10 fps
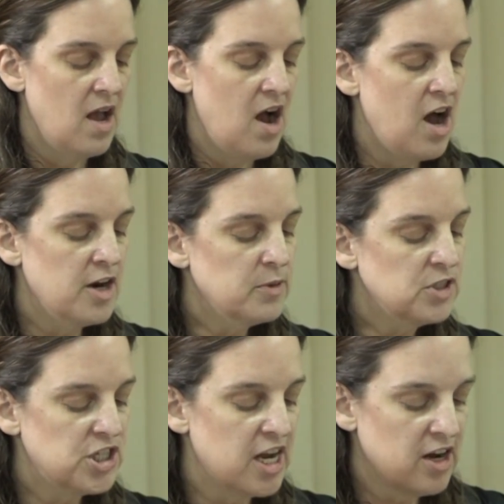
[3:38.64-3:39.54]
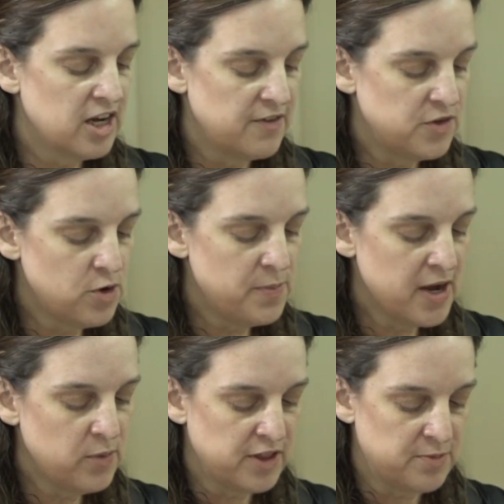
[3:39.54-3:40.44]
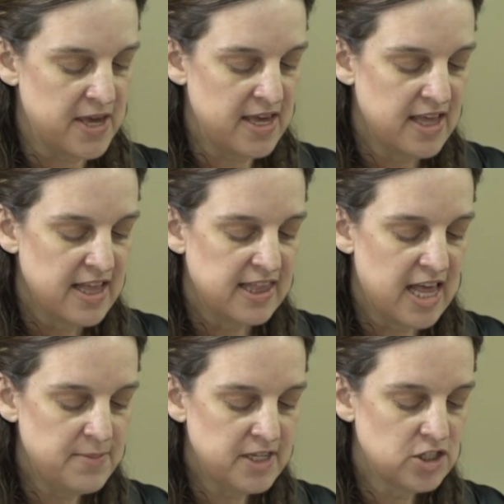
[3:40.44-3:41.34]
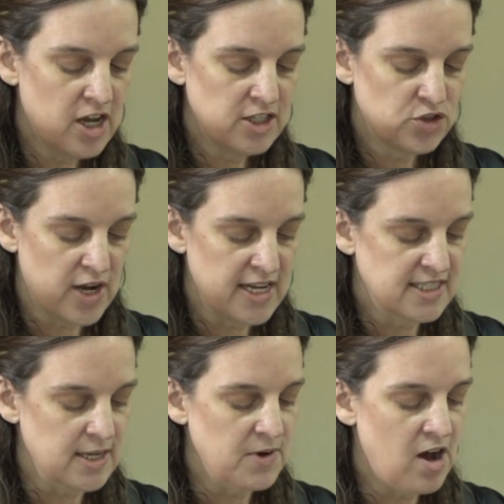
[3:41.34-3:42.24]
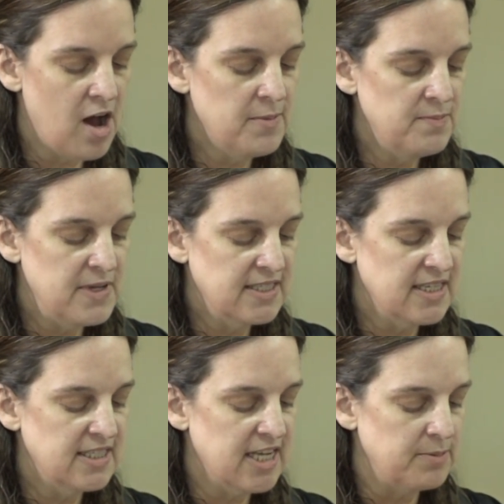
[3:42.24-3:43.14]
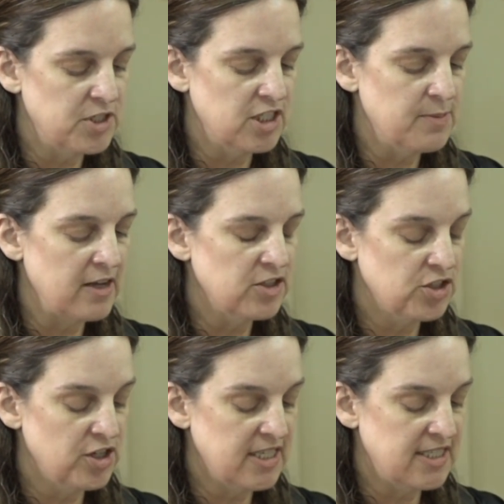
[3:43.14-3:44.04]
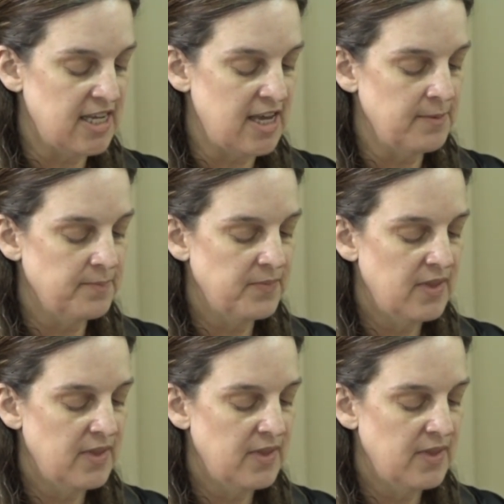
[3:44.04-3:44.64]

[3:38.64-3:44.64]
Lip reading: Honorable Chair, if you will bear with me, let me address some common misconceptions about surrogacy.